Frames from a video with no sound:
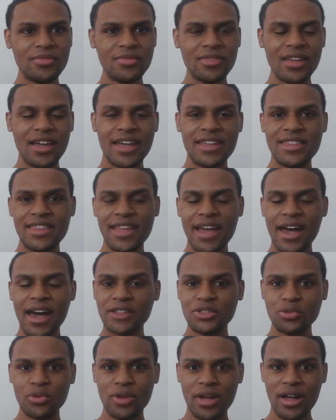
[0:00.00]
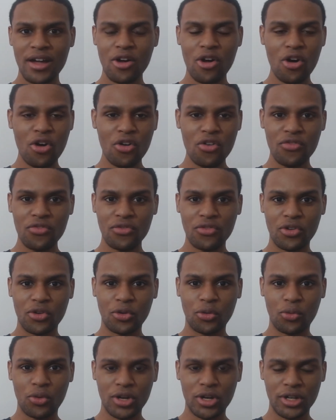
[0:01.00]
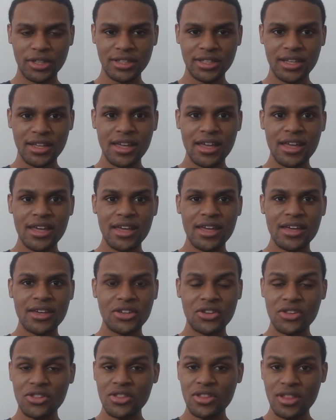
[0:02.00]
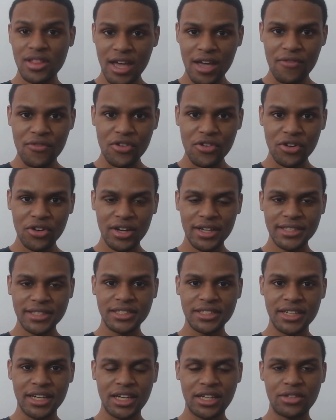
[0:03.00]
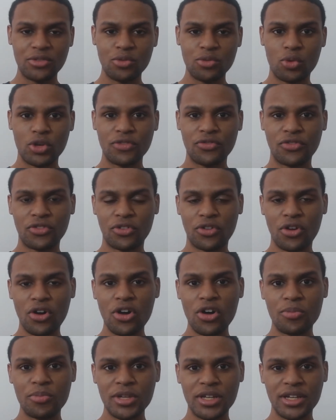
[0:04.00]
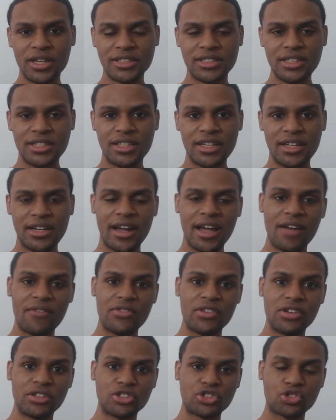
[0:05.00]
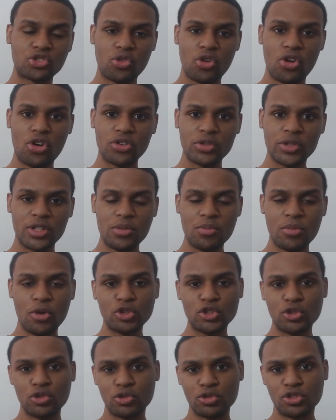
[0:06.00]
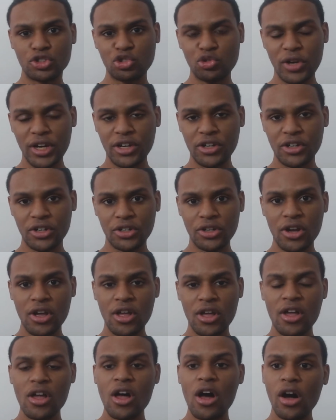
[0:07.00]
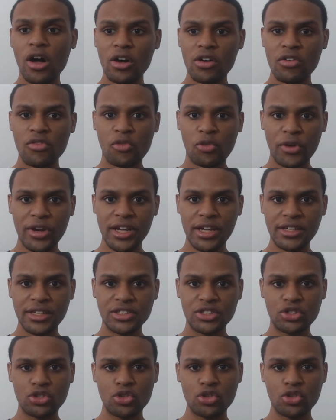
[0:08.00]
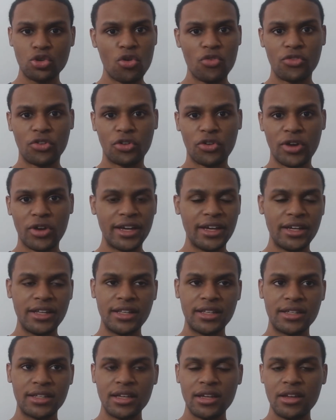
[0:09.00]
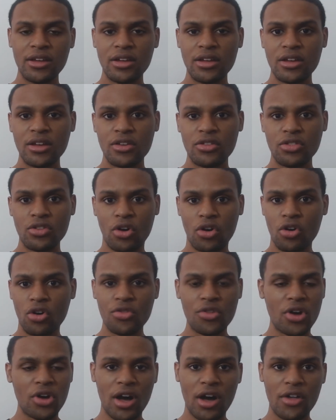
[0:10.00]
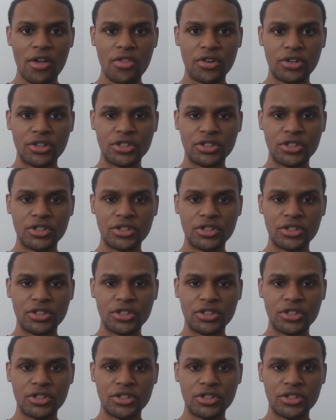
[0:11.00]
And that is why All For One can never attain One For All, because he didn't have the strong emotional trigger of rage to overwrite all the other